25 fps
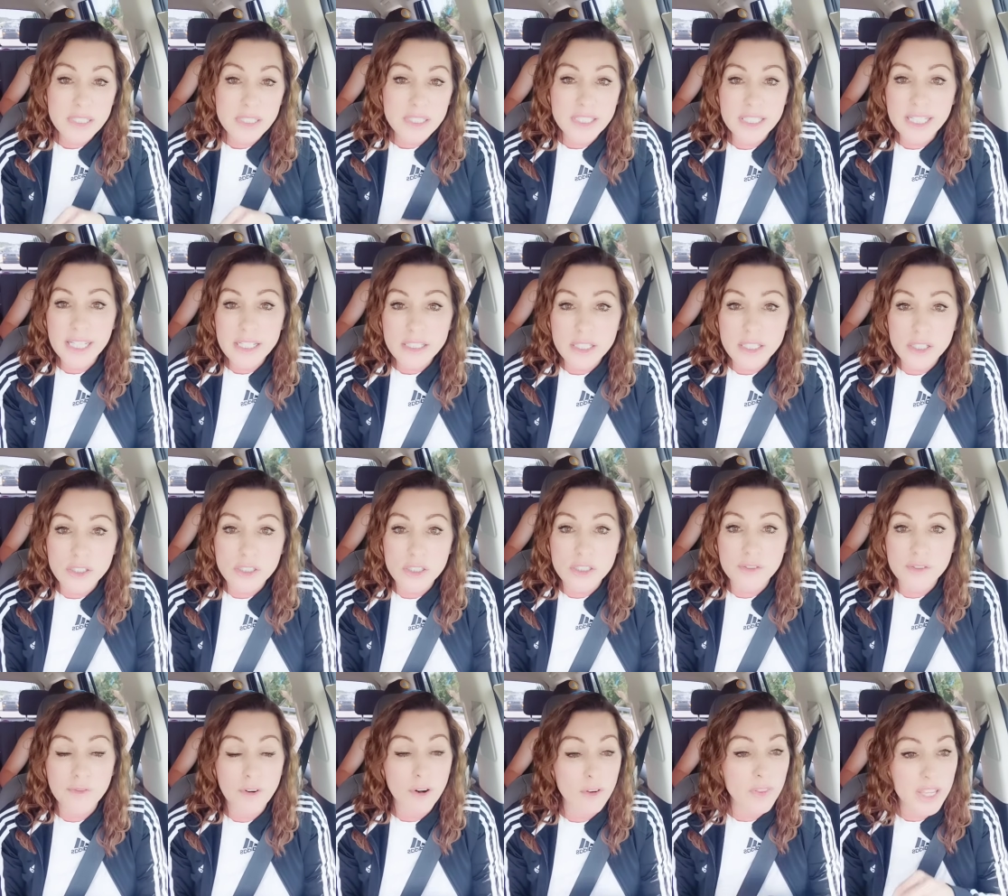times and
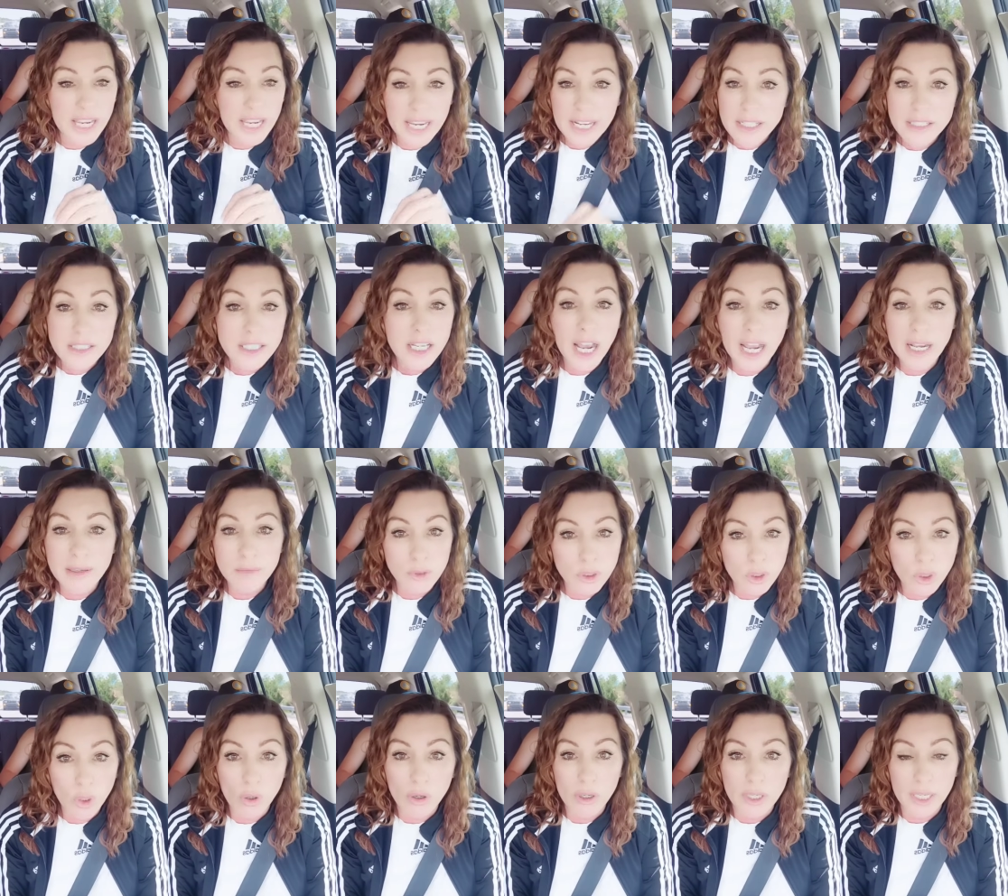seasons for the
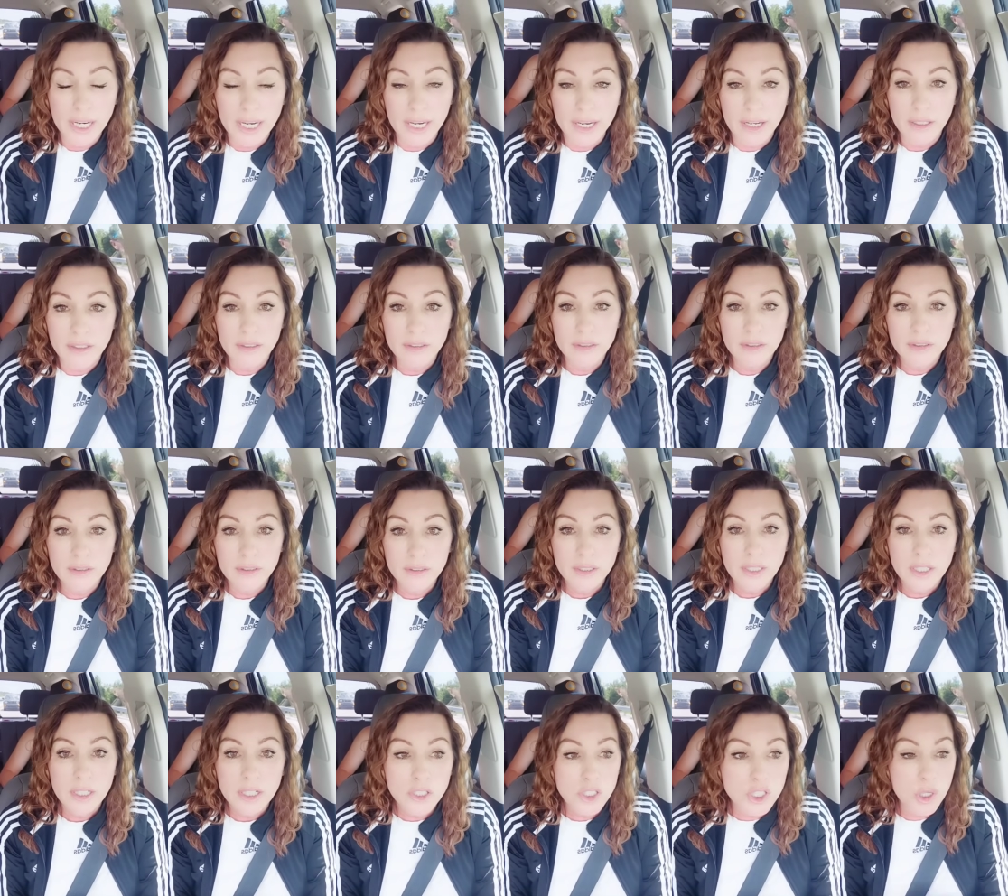end time glory,
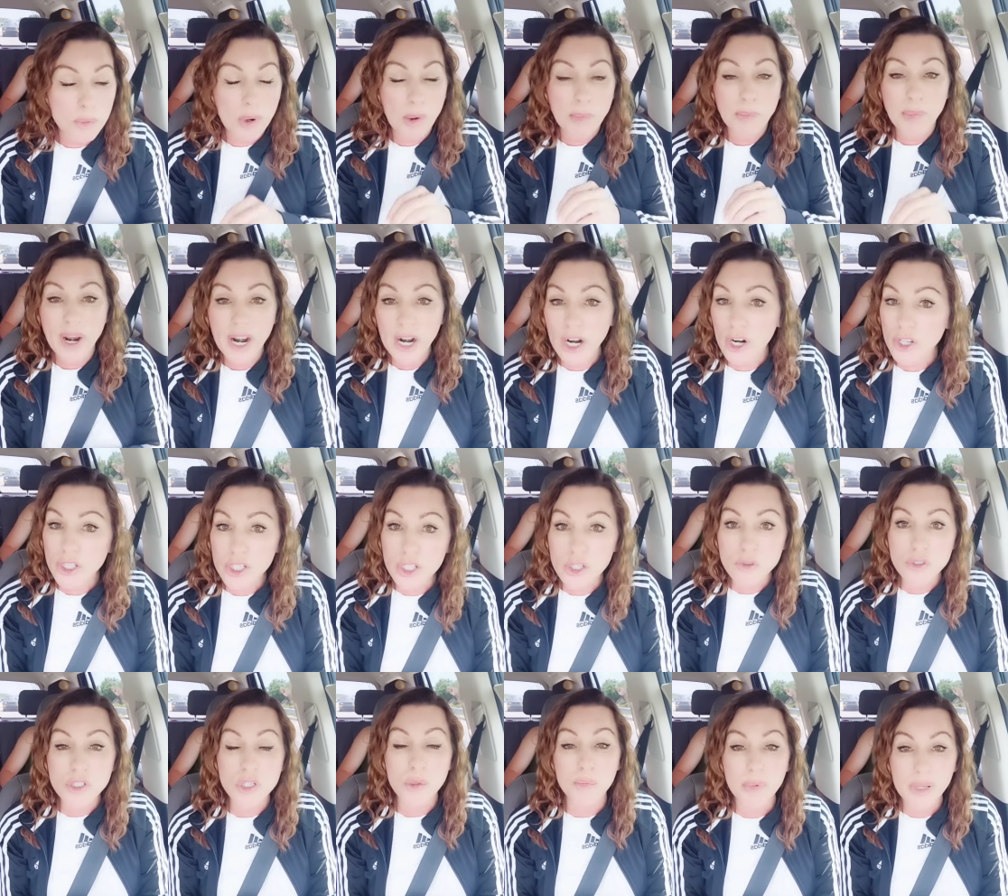to
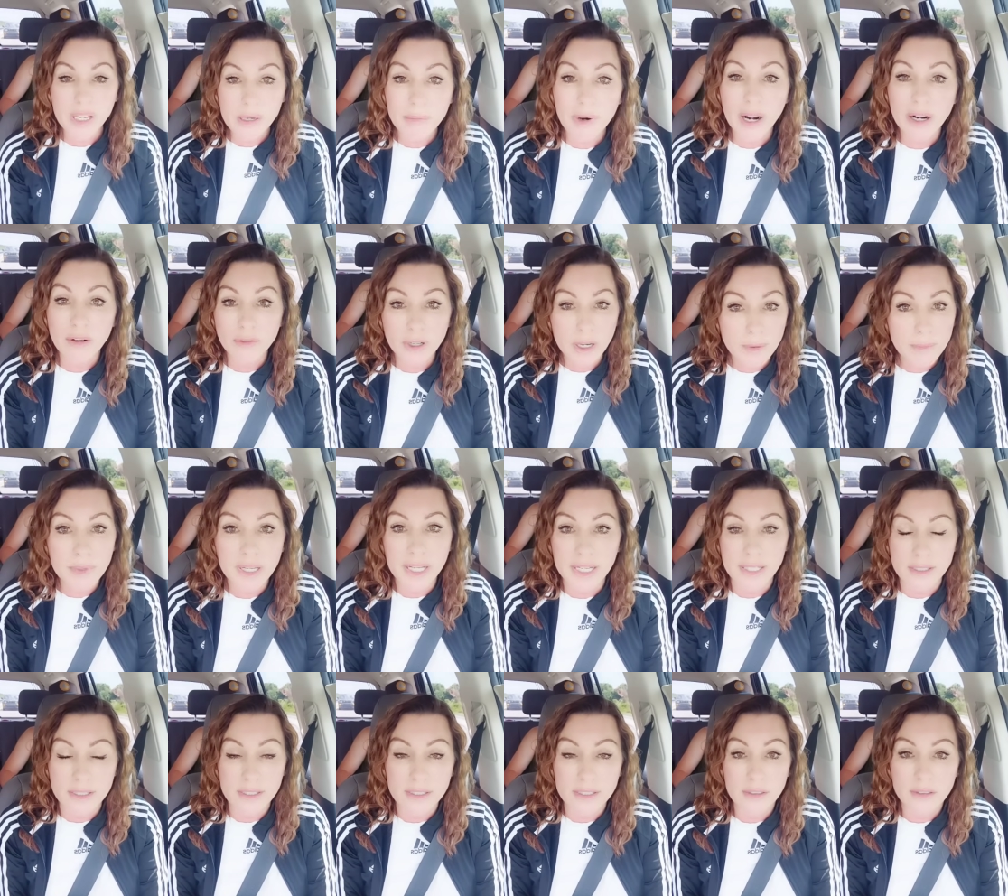prepare you to be
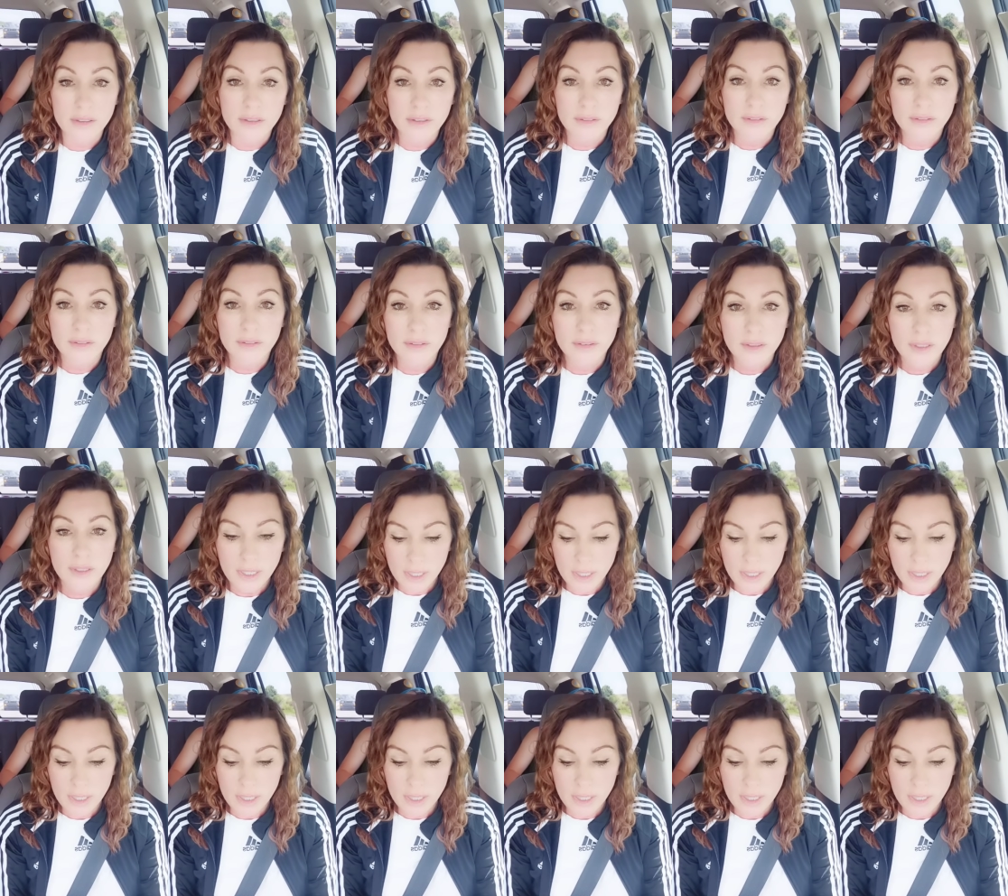my remnant.